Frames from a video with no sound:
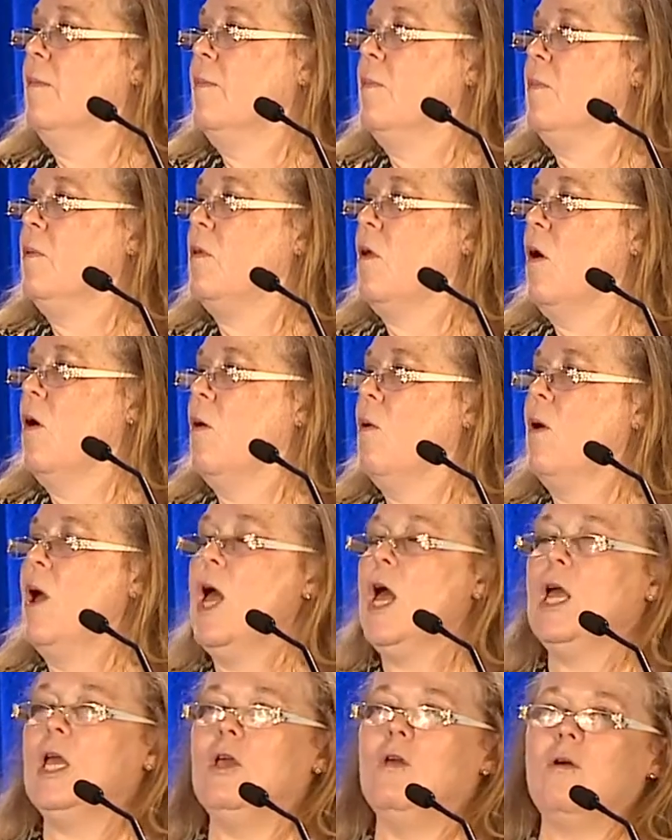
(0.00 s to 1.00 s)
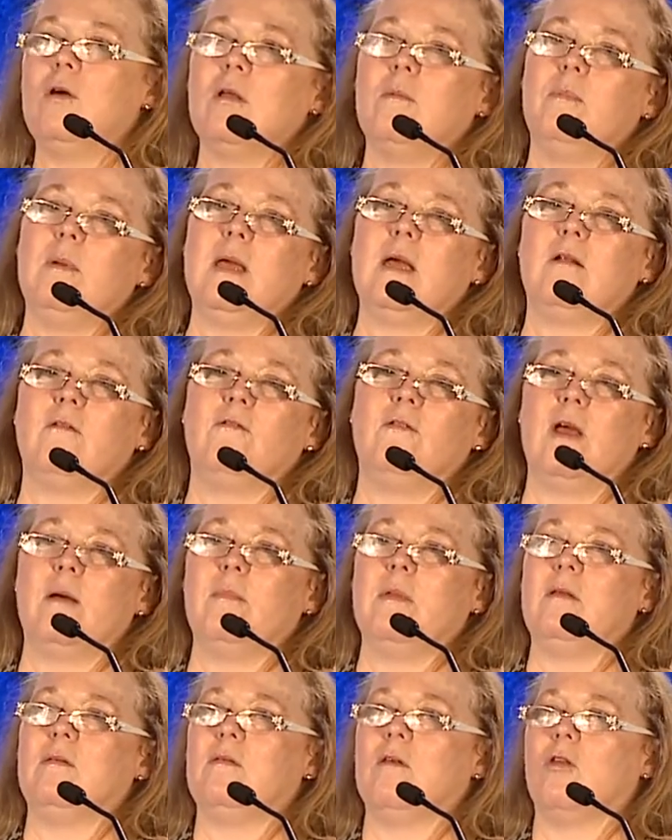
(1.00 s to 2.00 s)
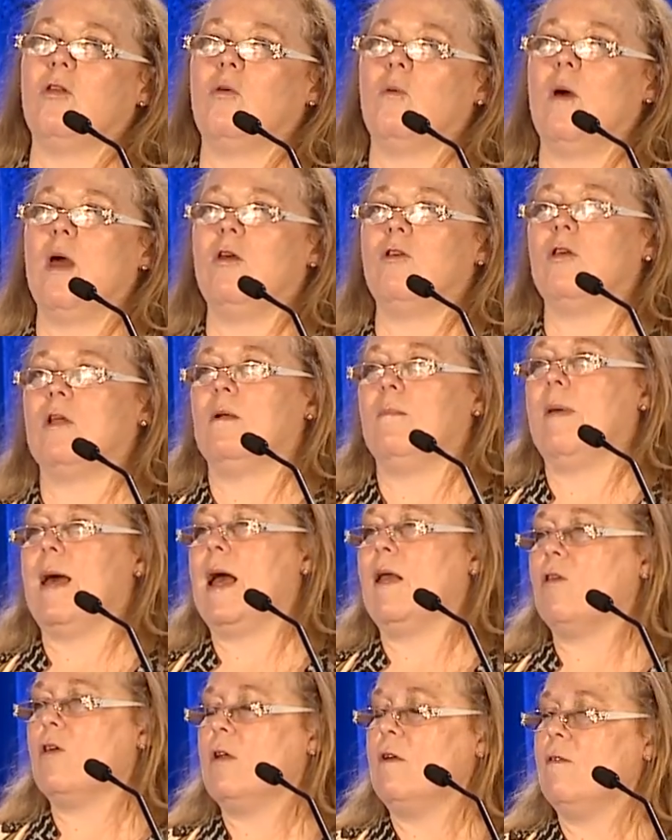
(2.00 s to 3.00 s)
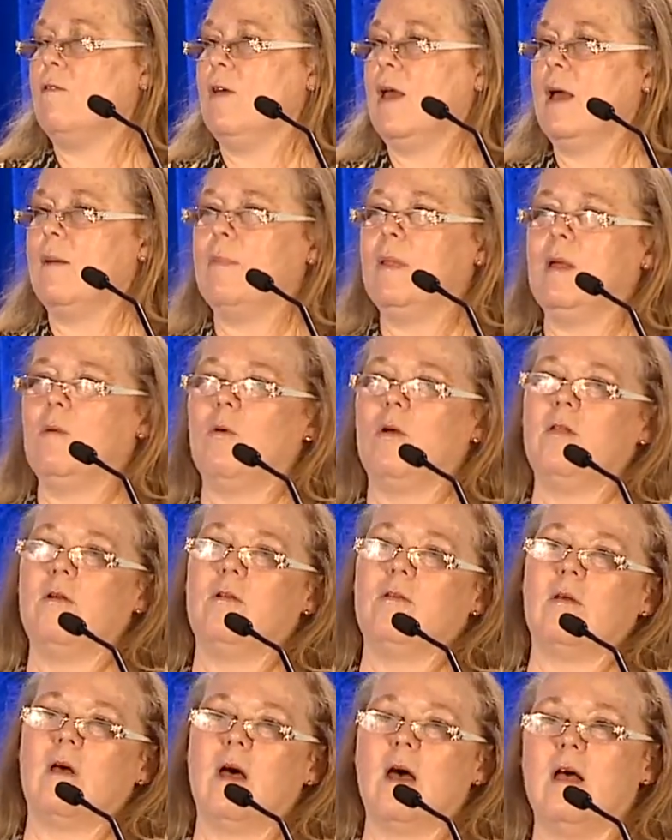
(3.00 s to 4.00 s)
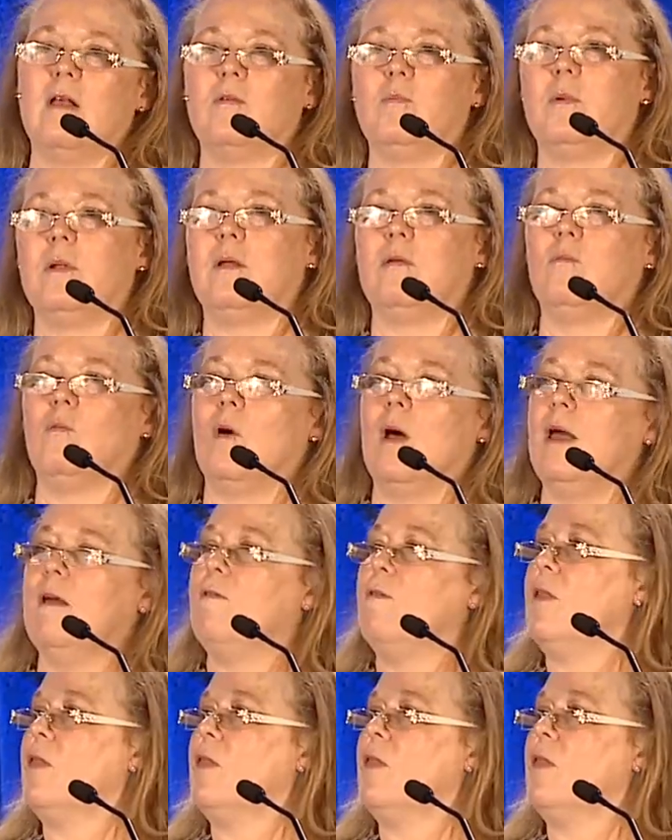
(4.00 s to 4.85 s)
So you could be in a family situation. Imagine a family where there's a husband and wife